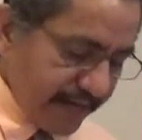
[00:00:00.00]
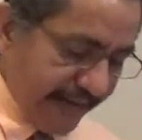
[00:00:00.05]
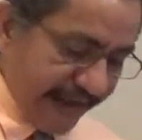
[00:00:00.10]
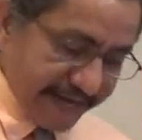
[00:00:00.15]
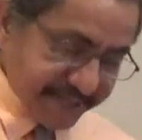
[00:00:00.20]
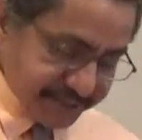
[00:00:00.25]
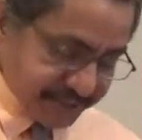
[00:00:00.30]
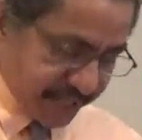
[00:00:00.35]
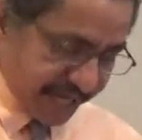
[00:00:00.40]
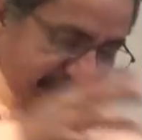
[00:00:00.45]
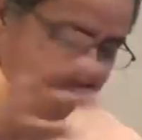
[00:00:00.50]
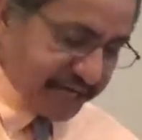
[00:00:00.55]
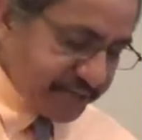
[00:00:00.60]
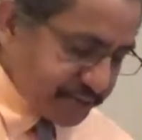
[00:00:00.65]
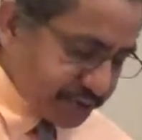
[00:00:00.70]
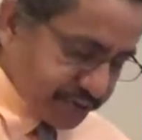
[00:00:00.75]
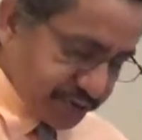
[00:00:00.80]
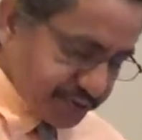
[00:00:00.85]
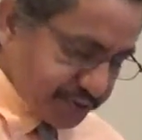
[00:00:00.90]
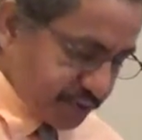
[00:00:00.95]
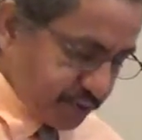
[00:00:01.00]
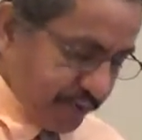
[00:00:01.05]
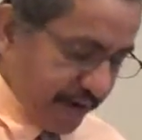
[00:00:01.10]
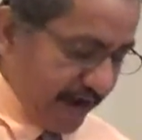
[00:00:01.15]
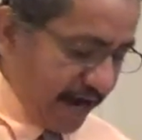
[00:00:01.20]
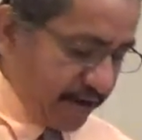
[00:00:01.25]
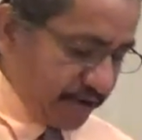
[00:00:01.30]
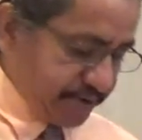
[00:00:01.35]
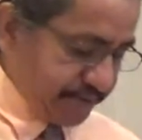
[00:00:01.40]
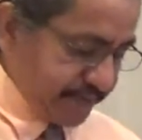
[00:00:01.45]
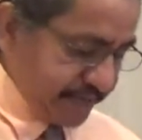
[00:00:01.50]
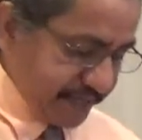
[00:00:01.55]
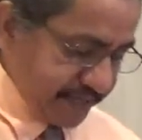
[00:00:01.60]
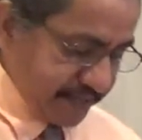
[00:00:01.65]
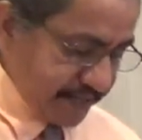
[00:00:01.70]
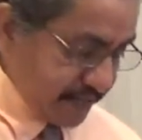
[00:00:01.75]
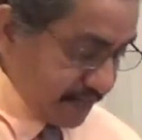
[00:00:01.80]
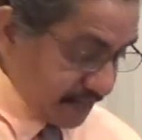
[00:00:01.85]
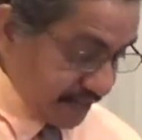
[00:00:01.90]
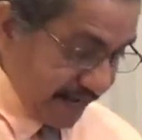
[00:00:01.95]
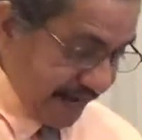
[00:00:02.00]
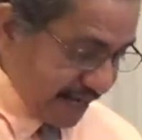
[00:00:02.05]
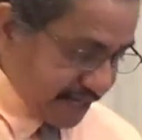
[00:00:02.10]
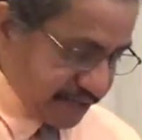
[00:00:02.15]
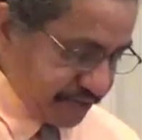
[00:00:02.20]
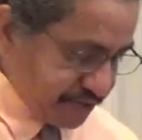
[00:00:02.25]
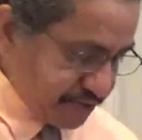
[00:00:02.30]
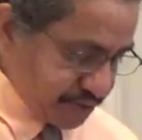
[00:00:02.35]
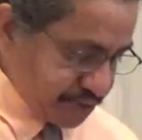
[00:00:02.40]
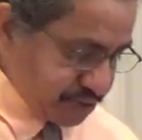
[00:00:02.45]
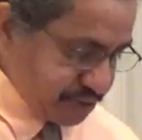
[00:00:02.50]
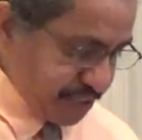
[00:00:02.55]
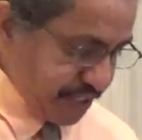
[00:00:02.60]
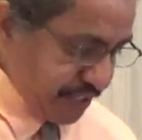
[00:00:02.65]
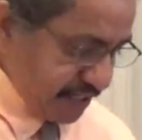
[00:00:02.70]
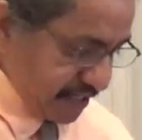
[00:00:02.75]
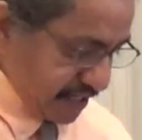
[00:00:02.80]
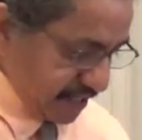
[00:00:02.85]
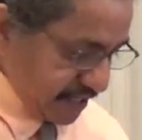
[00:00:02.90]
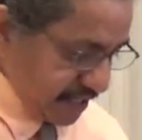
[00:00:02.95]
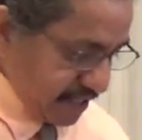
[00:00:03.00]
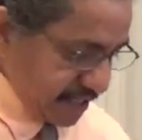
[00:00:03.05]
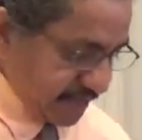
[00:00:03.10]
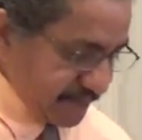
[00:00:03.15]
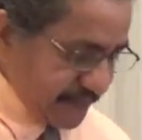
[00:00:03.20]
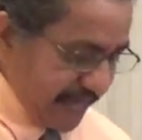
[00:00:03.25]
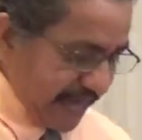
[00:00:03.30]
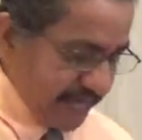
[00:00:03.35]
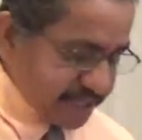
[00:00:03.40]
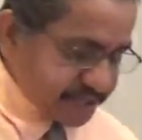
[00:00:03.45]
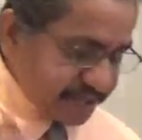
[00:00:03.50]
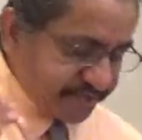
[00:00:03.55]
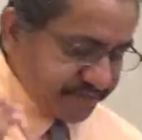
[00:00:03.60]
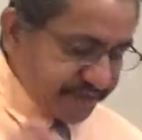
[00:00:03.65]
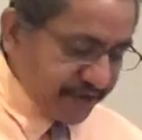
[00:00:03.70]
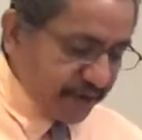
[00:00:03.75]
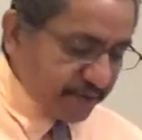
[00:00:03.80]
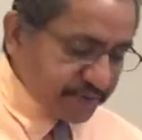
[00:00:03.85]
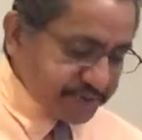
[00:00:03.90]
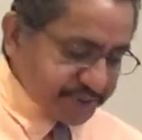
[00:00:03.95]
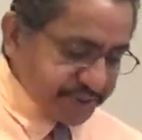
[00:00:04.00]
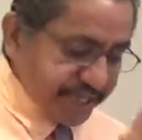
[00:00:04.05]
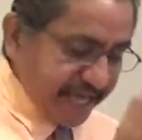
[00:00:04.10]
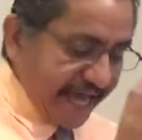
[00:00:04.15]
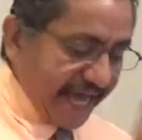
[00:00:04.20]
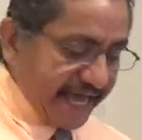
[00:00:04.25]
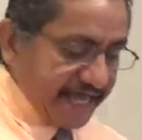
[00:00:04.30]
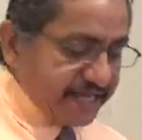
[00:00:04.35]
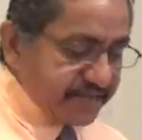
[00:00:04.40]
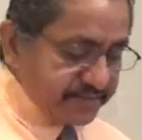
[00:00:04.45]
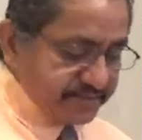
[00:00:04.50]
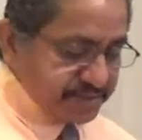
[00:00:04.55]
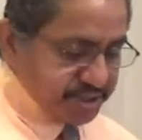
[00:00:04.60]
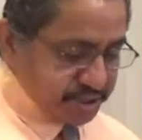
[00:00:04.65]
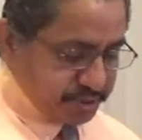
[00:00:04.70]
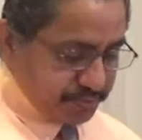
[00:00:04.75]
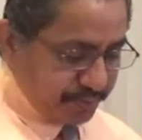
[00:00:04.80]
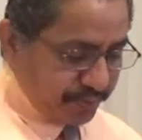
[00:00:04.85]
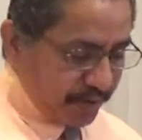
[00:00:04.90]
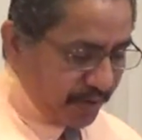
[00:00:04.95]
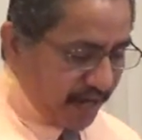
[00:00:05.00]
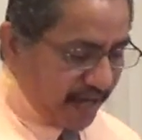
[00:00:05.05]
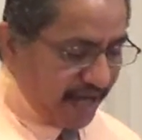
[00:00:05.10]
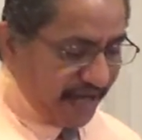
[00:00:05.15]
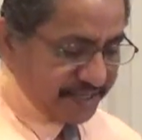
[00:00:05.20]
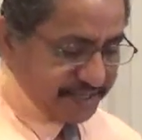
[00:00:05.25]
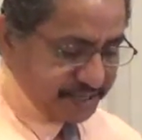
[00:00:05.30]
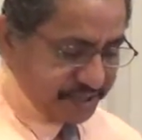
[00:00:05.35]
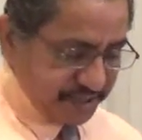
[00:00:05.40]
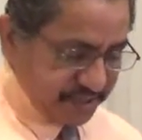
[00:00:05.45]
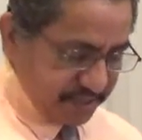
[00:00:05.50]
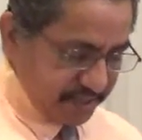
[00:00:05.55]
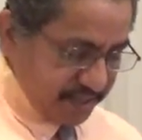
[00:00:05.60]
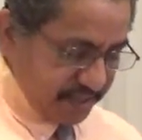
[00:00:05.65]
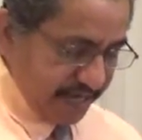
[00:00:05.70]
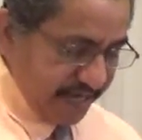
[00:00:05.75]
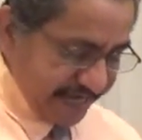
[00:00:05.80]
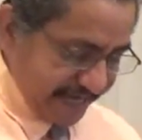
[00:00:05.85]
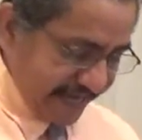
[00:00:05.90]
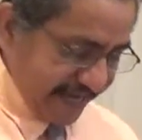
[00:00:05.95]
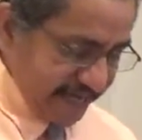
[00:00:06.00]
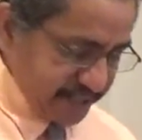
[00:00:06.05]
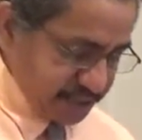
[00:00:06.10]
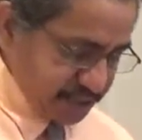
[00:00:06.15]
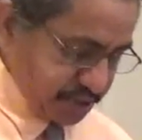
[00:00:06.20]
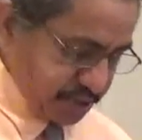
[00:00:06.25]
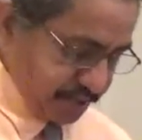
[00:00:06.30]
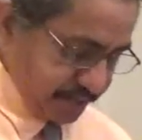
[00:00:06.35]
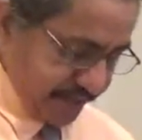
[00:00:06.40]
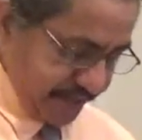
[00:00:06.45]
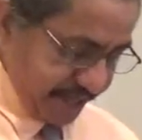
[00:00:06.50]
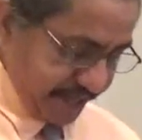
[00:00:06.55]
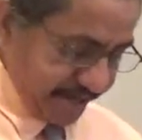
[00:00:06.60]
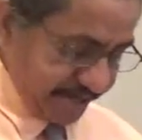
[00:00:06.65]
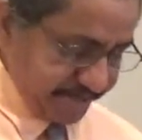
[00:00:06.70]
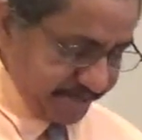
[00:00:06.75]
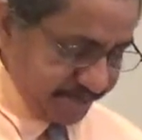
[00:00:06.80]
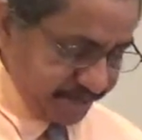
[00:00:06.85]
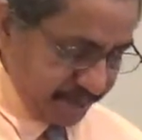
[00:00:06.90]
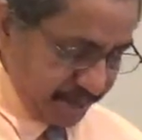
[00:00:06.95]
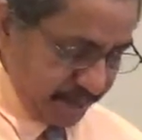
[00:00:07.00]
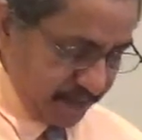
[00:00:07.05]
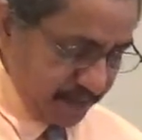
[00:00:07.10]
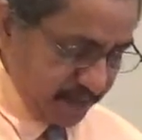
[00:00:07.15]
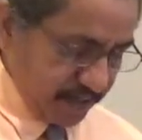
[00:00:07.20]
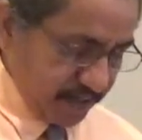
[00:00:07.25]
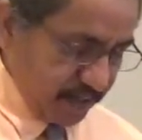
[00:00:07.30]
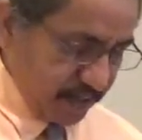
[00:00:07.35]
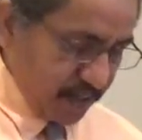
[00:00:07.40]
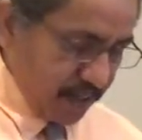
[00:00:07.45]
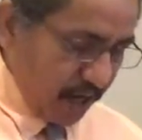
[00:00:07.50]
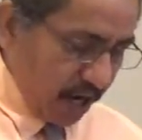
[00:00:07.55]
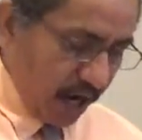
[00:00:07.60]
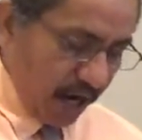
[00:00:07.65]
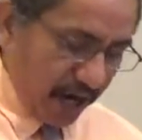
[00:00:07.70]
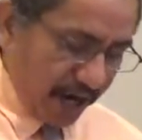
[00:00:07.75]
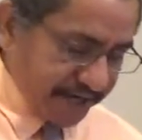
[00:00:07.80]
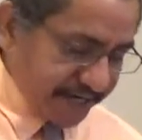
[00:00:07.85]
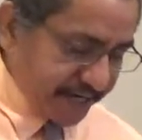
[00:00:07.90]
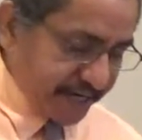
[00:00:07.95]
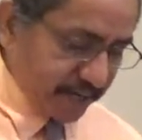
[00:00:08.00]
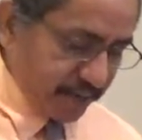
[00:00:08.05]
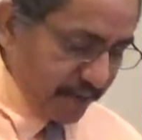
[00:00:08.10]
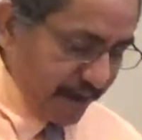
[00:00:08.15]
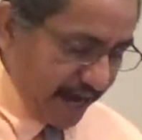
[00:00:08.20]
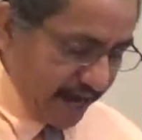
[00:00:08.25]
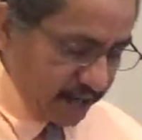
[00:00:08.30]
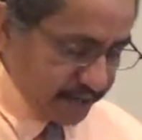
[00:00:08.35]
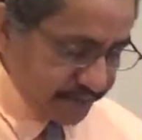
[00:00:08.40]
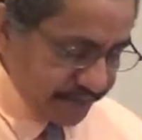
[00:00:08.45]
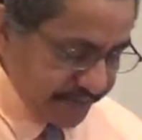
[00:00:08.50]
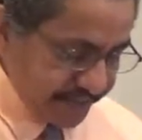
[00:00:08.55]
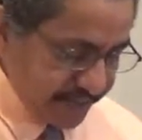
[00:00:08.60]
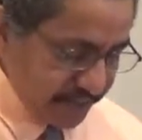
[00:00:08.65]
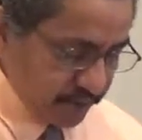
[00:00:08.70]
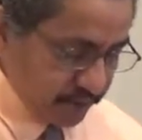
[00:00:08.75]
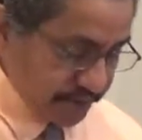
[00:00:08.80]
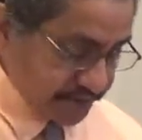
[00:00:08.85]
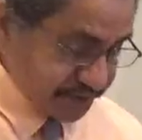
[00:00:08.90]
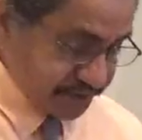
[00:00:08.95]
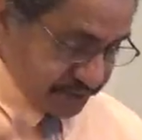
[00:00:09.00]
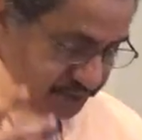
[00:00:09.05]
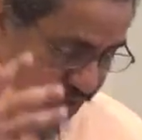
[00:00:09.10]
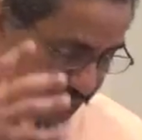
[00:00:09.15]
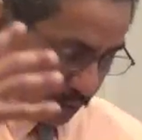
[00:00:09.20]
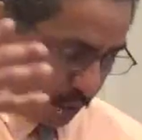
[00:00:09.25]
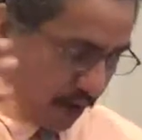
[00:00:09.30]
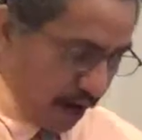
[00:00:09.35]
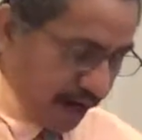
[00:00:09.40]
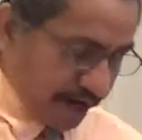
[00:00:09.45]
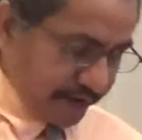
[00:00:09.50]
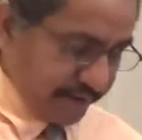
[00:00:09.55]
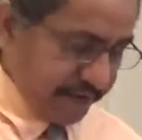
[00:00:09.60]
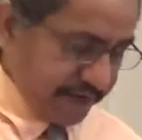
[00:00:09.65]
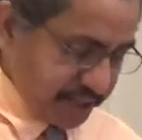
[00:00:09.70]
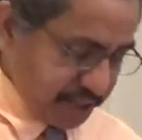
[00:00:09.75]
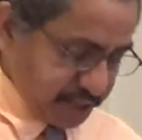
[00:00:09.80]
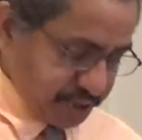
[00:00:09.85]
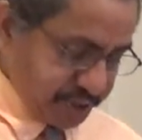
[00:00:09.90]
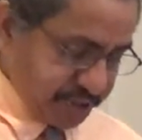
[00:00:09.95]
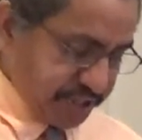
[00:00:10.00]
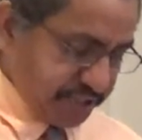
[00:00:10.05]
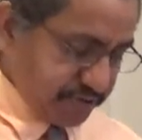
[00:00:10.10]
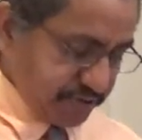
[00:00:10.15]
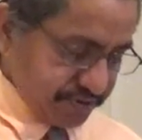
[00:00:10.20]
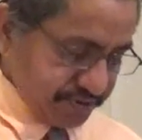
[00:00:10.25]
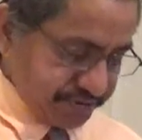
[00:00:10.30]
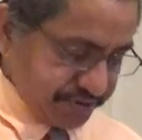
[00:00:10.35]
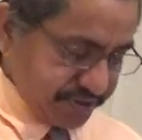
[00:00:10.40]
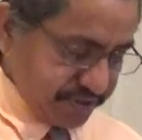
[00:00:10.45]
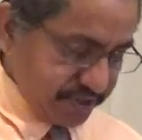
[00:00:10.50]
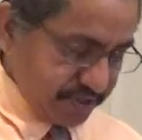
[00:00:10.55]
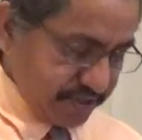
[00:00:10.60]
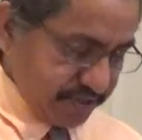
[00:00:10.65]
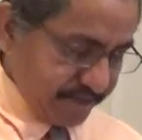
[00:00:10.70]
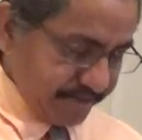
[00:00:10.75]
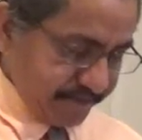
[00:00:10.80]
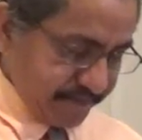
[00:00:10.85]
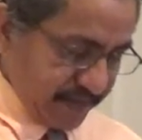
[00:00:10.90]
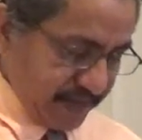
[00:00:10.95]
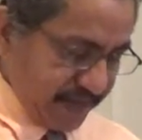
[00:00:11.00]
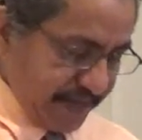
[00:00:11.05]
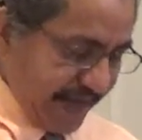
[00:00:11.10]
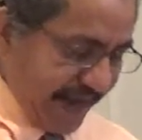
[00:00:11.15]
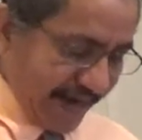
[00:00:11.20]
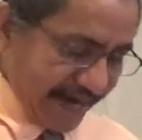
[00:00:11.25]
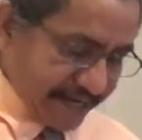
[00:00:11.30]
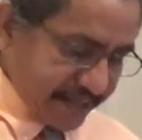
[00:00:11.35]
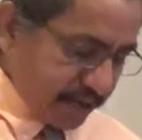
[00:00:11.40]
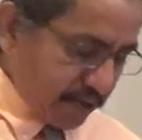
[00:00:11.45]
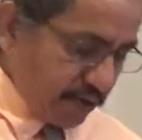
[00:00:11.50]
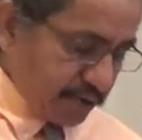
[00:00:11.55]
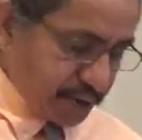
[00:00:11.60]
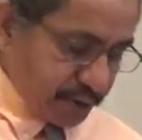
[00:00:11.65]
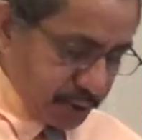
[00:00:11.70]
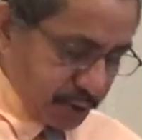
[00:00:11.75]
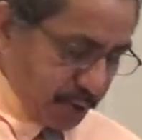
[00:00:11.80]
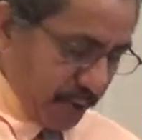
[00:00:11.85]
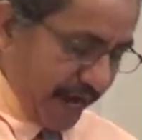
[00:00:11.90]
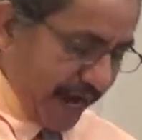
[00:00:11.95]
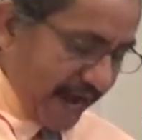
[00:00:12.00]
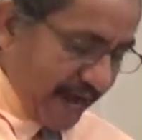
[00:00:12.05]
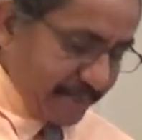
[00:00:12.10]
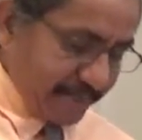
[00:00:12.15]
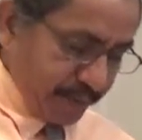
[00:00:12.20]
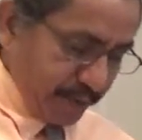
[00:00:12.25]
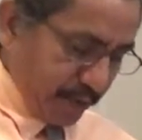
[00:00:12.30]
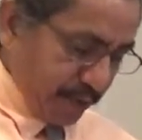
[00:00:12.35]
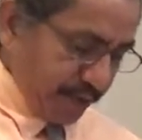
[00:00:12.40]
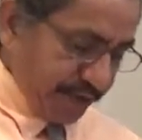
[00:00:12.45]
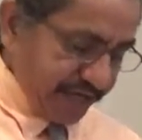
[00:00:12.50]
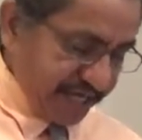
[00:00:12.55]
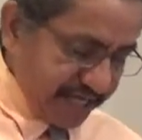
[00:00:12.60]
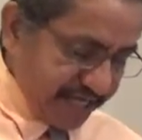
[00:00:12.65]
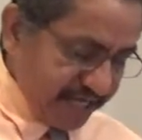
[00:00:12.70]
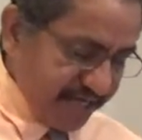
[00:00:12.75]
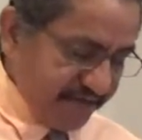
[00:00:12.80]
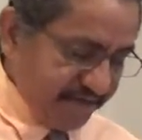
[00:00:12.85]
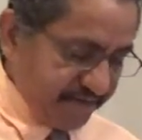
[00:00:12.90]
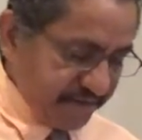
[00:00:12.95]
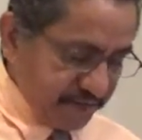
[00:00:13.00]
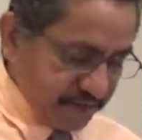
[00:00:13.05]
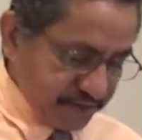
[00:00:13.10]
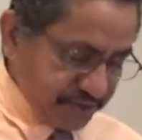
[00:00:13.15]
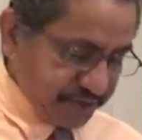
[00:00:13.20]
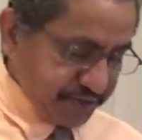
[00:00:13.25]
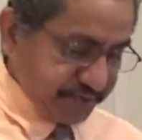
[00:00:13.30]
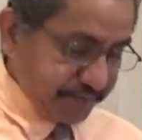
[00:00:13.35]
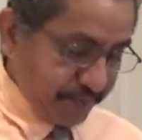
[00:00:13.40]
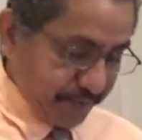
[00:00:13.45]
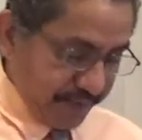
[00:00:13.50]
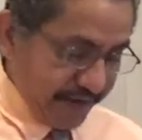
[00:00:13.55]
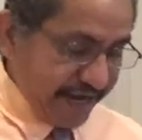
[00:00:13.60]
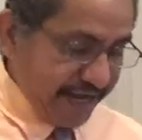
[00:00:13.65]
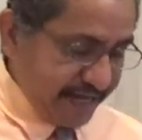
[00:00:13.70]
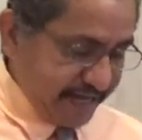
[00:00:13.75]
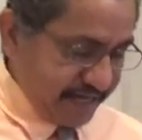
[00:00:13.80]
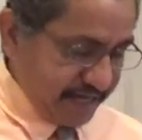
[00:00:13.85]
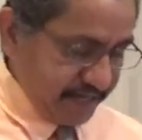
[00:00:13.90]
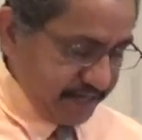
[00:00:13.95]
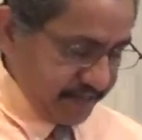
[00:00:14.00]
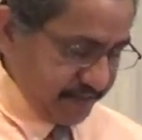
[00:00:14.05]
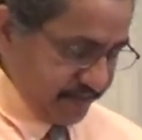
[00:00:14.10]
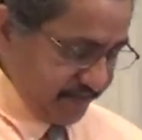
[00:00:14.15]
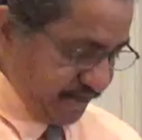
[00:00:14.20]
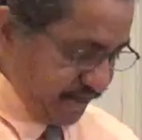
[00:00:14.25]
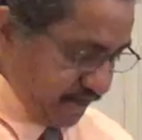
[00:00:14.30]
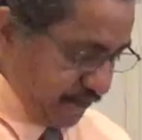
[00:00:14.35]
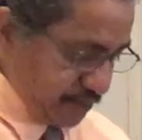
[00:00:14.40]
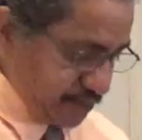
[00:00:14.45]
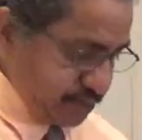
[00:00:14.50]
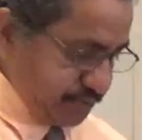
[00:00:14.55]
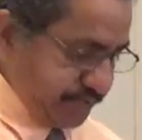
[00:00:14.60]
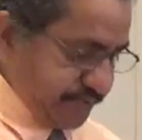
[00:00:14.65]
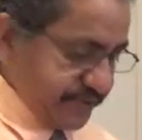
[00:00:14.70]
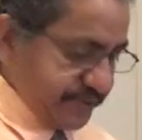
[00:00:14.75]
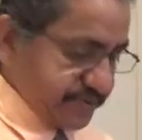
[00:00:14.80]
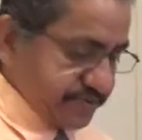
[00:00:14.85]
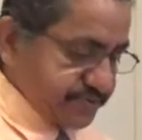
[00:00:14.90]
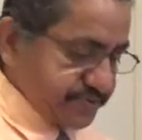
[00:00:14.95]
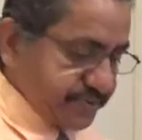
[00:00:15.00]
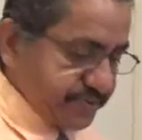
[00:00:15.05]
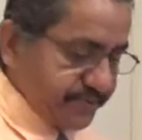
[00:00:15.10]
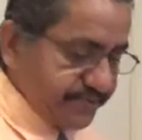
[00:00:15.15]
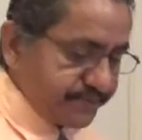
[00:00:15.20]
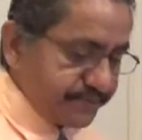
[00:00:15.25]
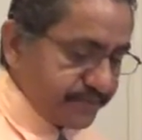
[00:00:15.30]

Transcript: And dangers around me that I couldn't see, as if there was an enemy's plot against me. On and around me was this watery shield, and no trap or evil could break the force field.